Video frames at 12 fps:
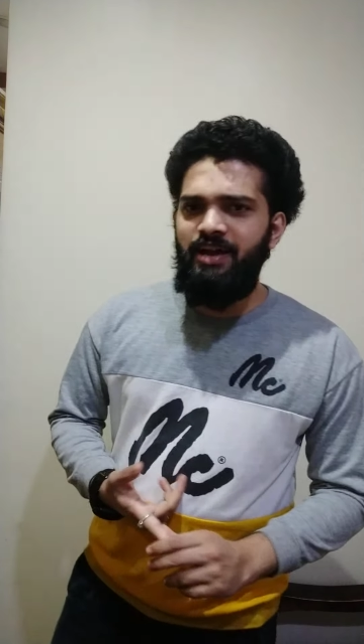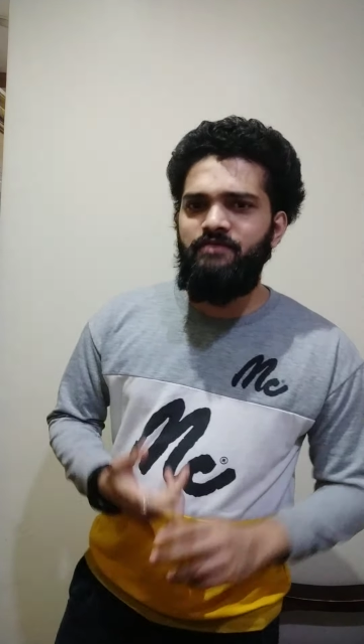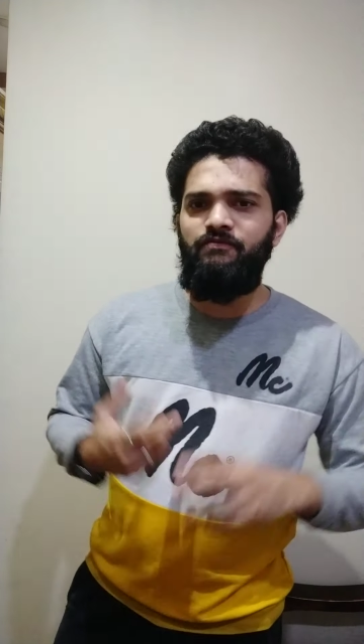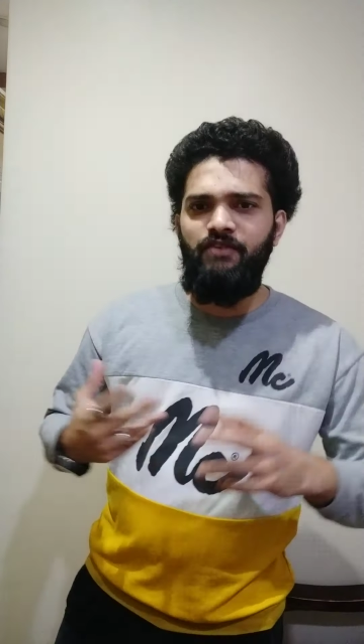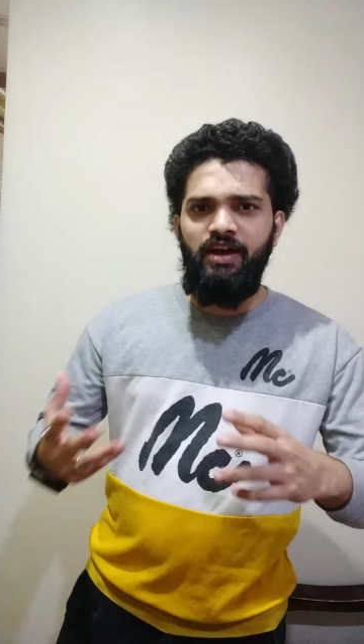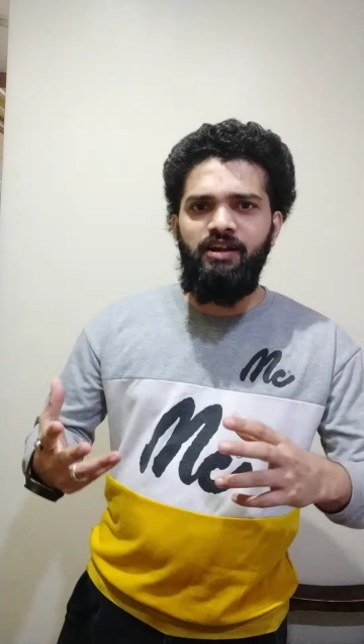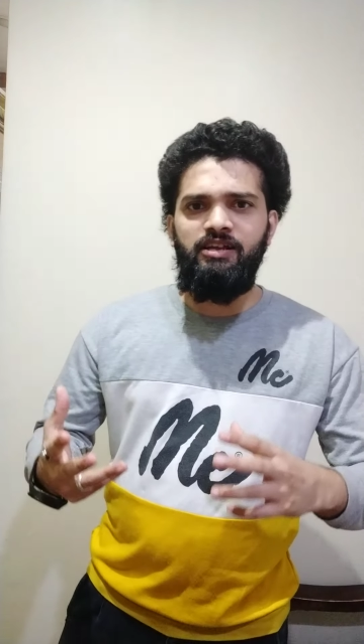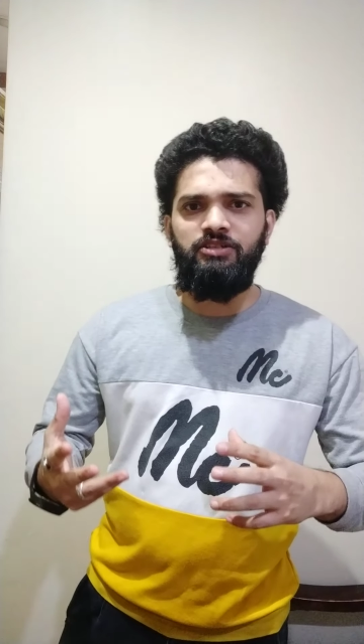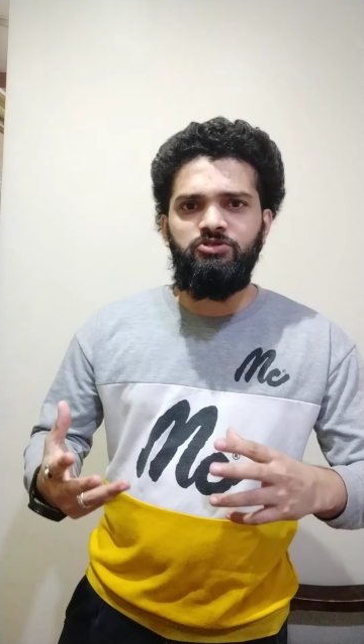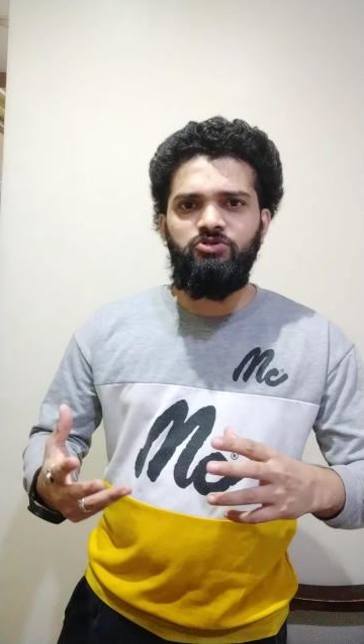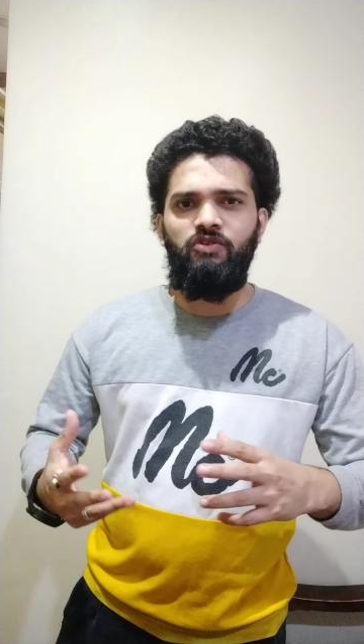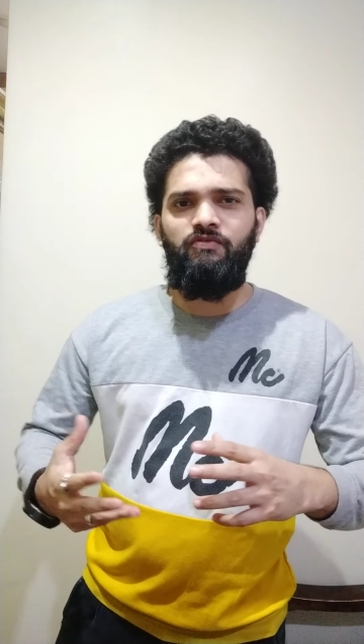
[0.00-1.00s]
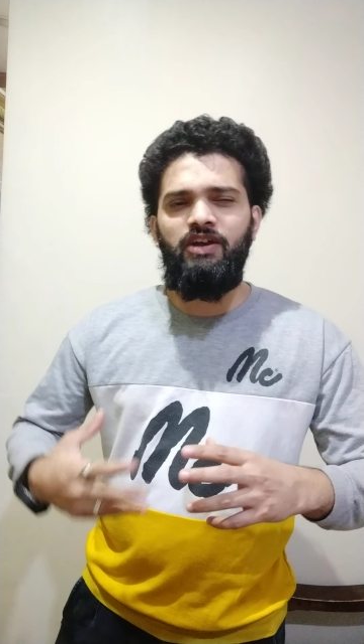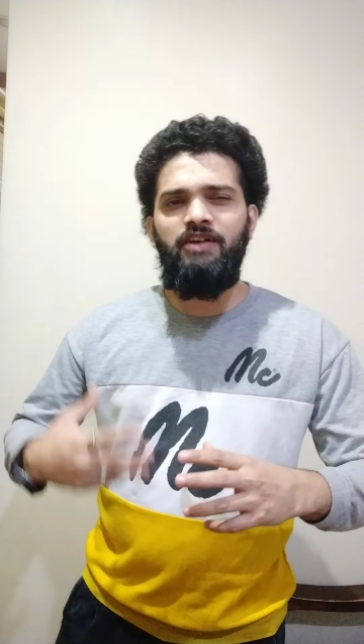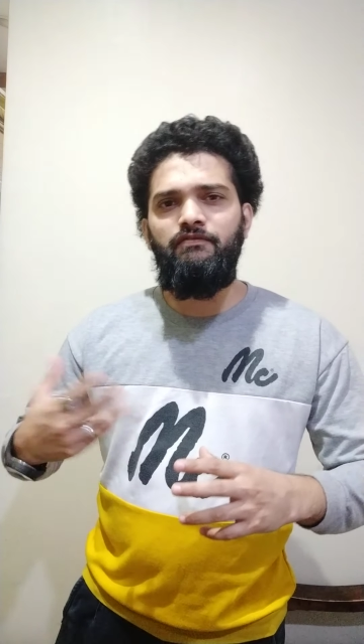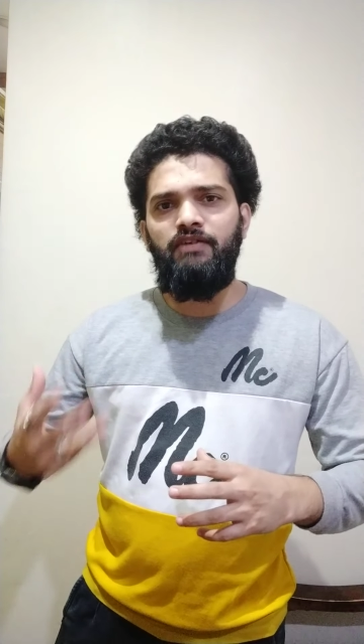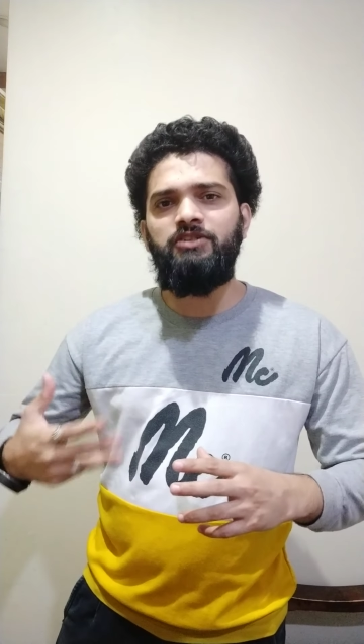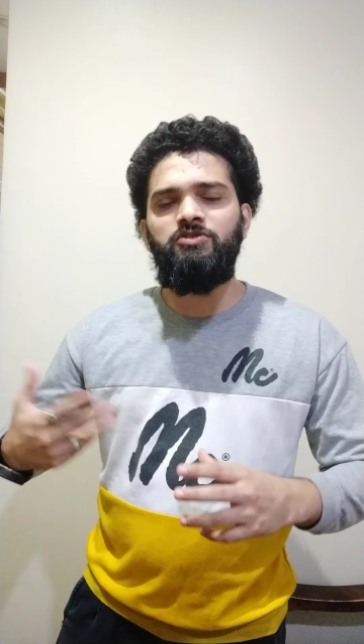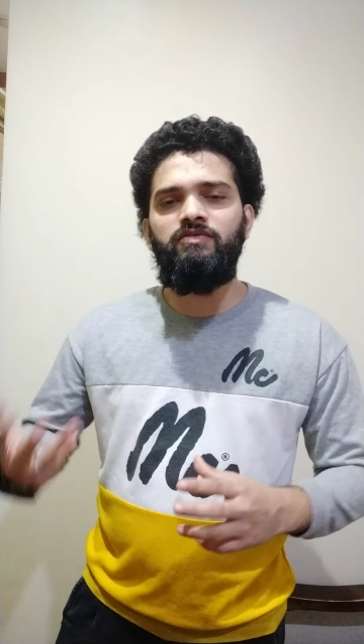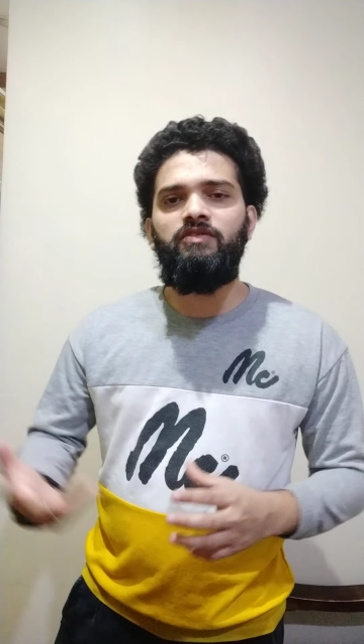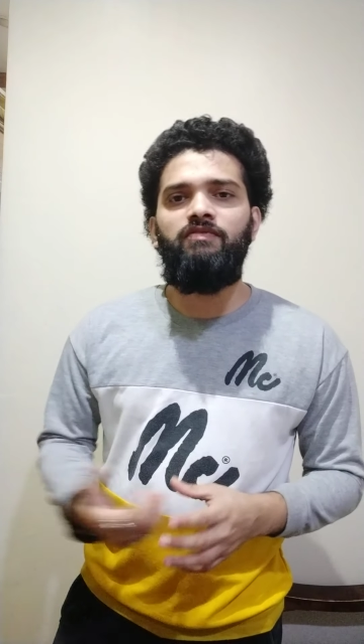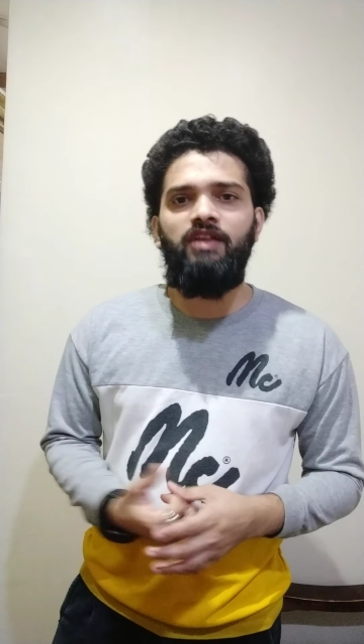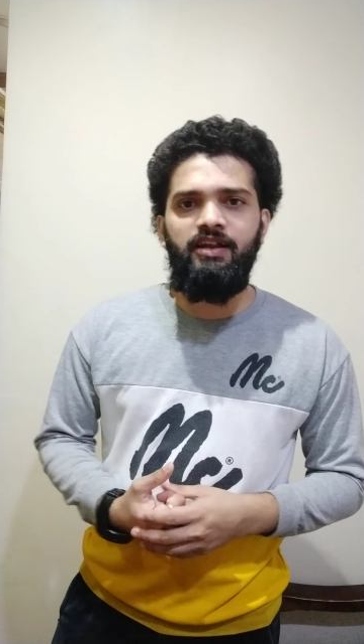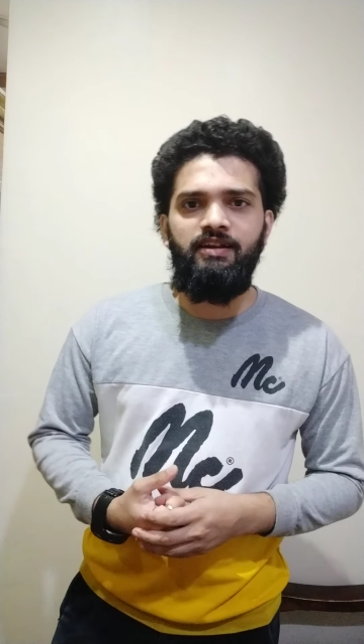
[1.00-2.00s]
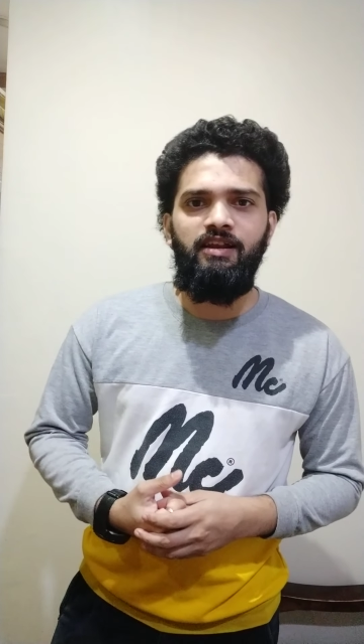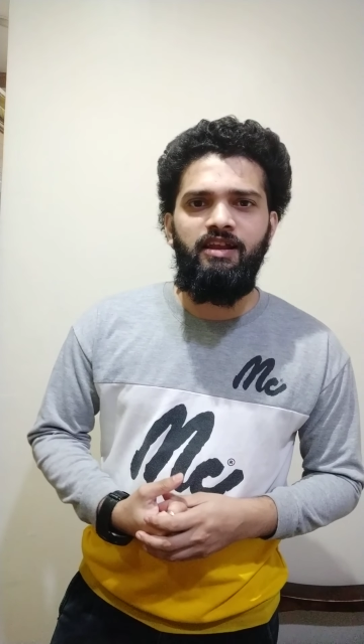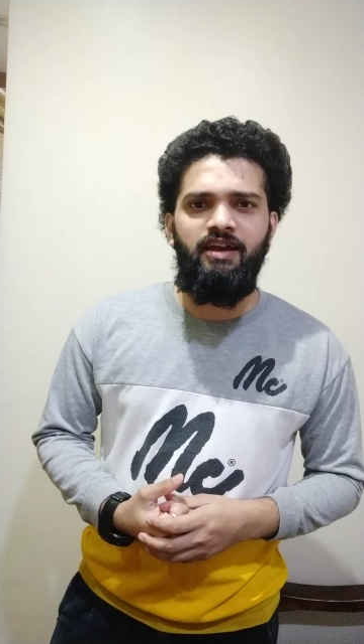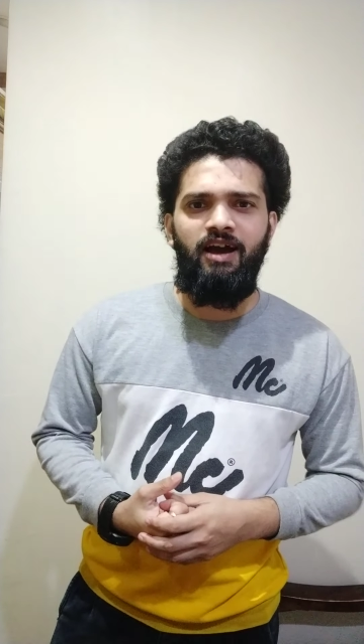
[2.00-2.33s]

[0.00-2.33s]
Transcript: awareness of effects of the flight delay.